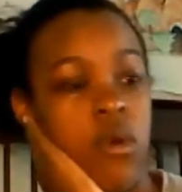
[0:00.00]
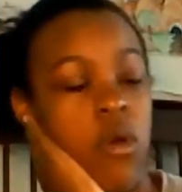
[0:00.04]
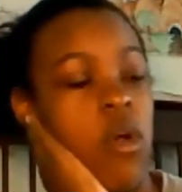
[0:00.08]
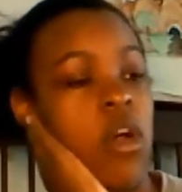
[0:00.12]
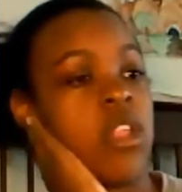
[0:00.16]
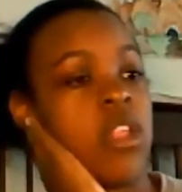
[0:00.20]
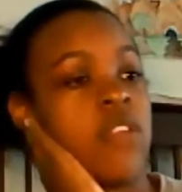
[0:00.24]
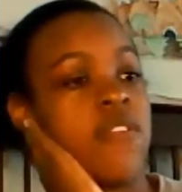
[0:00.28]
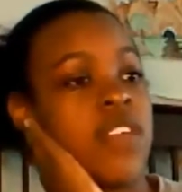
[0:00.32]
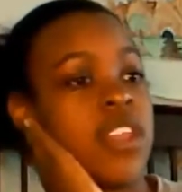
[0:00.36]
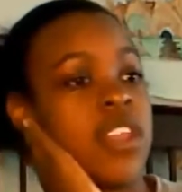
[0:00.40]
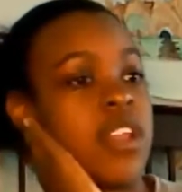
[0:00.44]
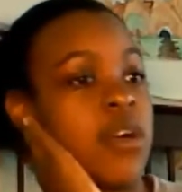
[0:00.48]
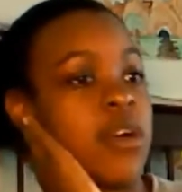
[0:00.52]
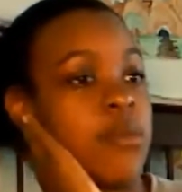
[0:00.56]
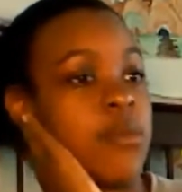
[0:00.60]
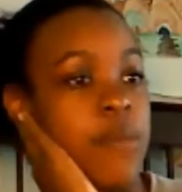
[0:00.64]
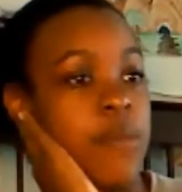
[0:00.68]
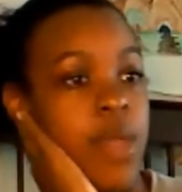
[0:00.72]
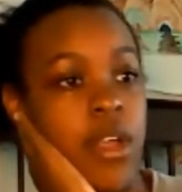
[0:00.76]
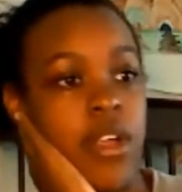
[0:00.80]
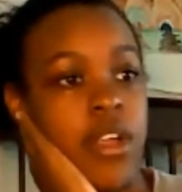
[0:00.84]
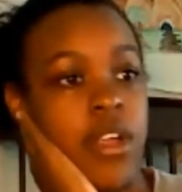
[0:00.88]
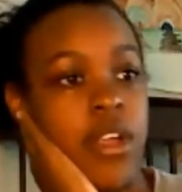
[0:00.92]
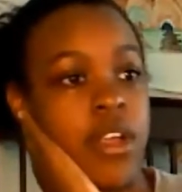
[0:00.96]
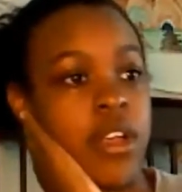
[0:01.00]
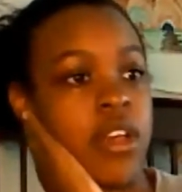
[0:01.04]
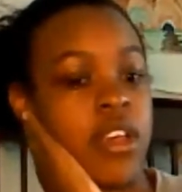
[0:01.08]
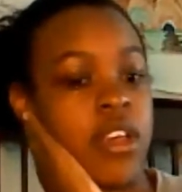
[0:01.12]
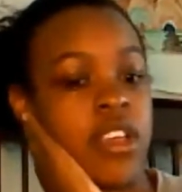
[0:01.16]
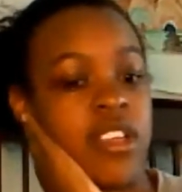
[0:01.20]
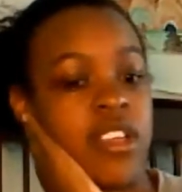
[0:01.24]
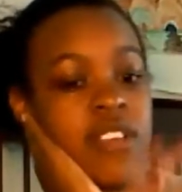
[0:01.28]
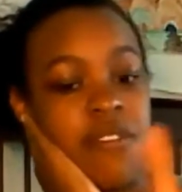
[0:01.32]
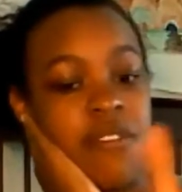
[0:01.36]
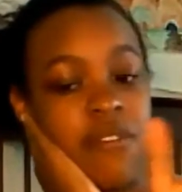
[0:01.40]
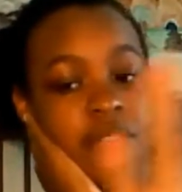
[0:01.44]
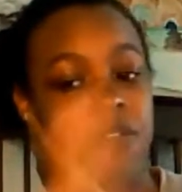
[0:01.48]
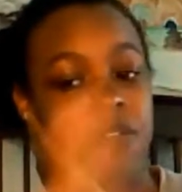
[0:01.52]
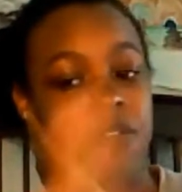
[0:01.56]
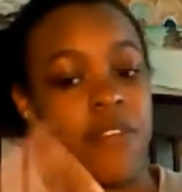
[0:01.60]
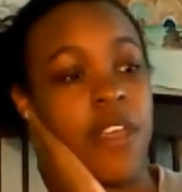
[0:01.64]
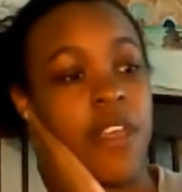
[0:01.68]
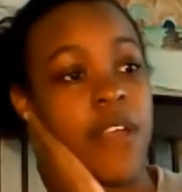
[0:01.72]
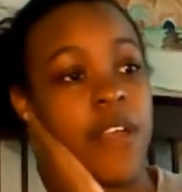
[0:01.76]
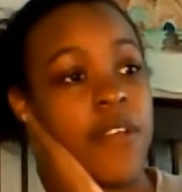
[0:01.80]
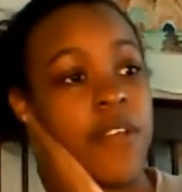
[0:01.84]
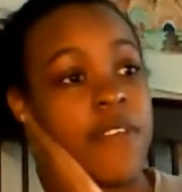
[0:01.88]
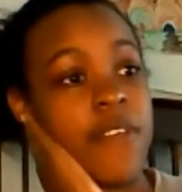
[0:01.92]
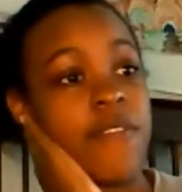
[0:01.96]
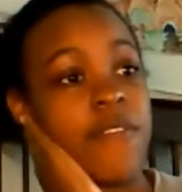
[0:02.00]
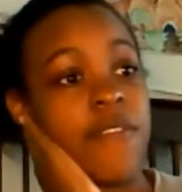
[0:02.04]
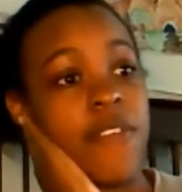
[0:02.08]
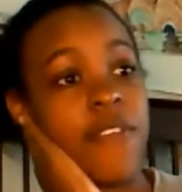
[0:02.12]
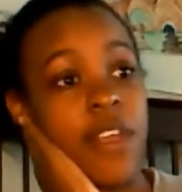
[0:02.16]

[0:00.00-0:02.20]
all of it, America is very,